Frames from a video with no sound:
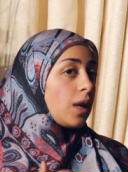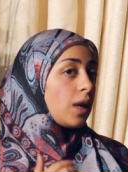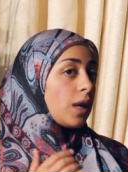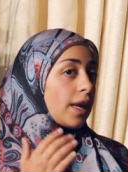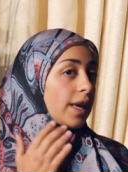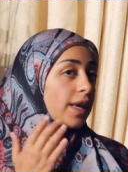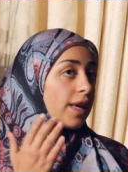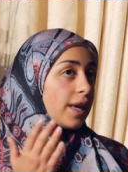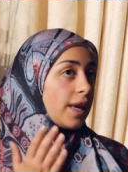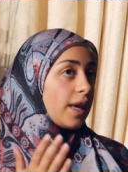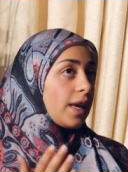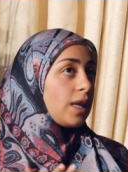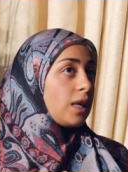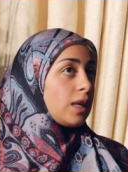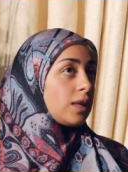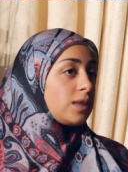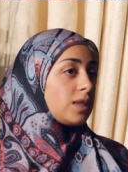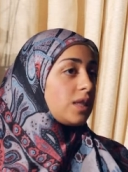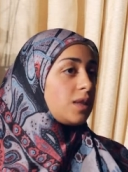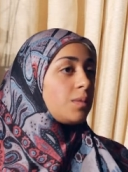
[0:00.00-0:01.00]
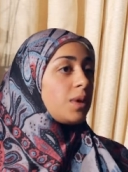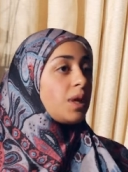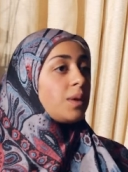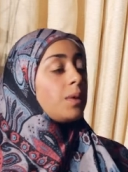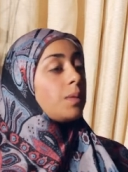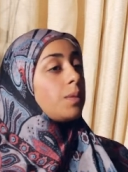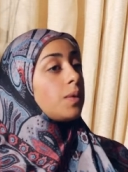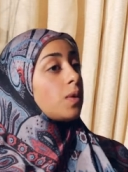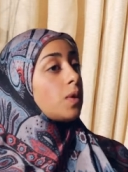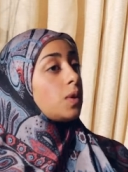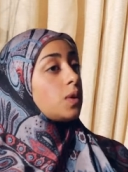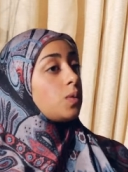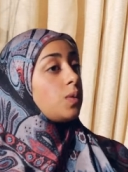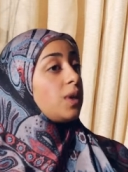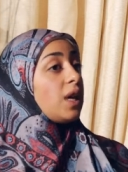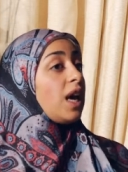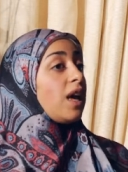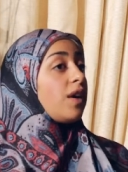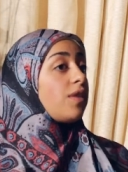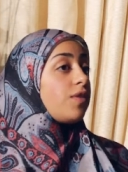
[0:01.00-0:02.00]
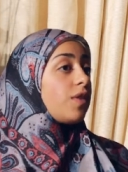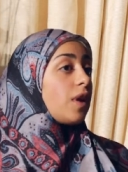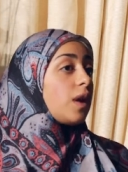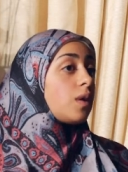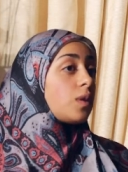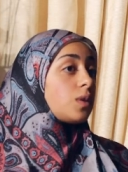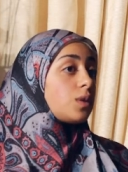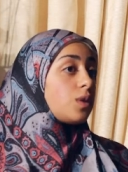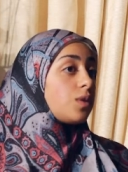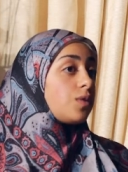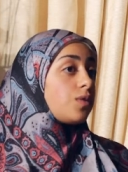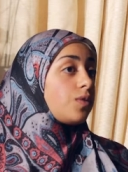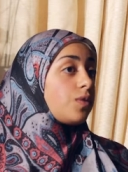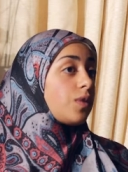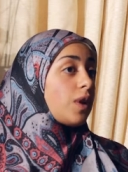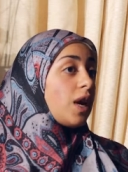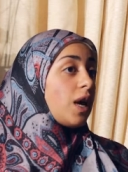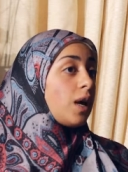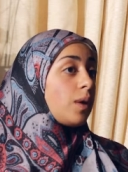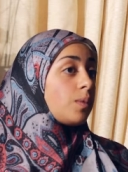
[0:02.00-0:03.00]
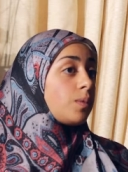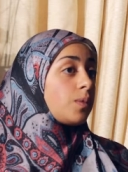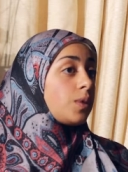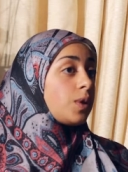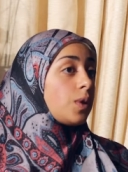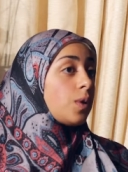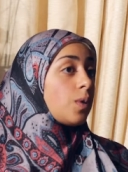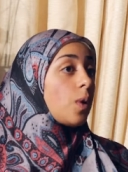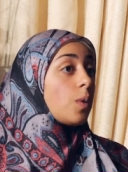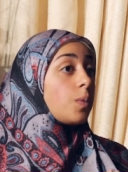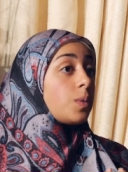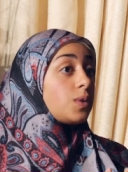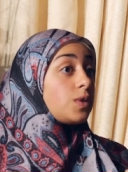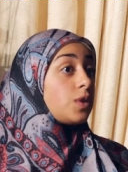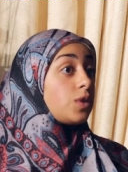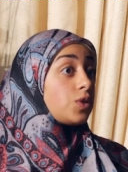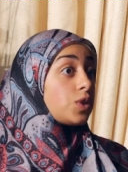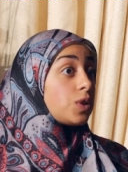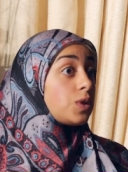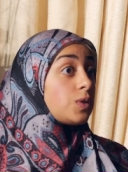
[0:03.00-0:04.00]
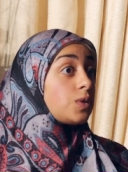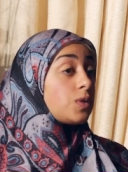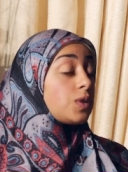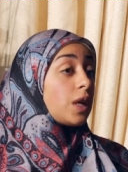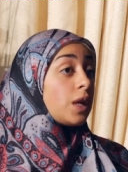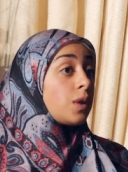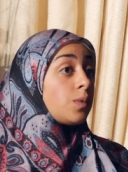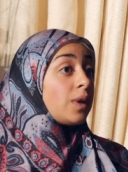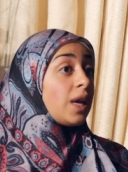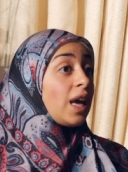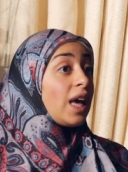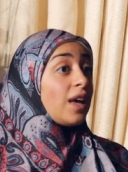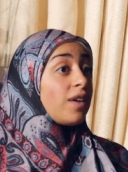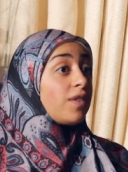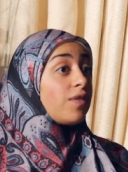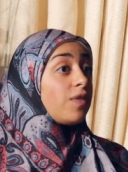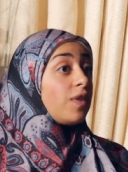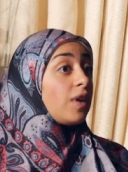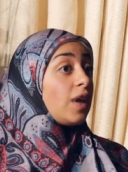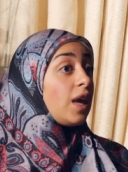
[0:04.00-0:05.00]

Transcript: like in London, maybe because we have a lot of oppositions and we have